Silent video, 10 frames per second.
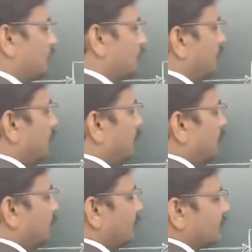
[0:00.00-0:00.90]
So
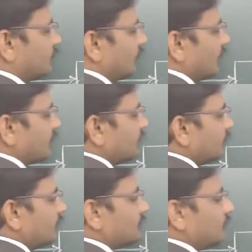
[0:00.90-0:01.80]
from this location
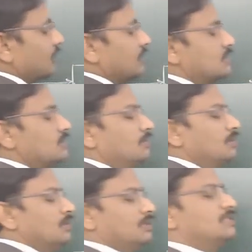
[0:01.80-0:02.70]
to this location,
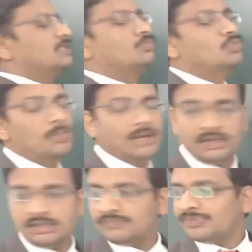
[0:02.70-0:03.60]
there is a movement
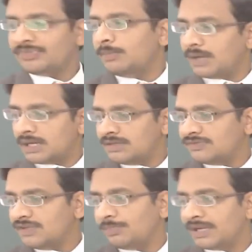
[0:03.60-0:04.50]
because
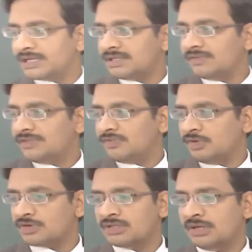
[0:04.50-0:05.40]
of the application of the
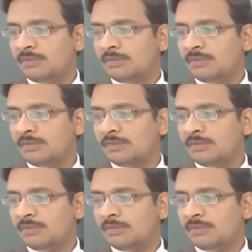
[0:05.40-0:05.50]
force.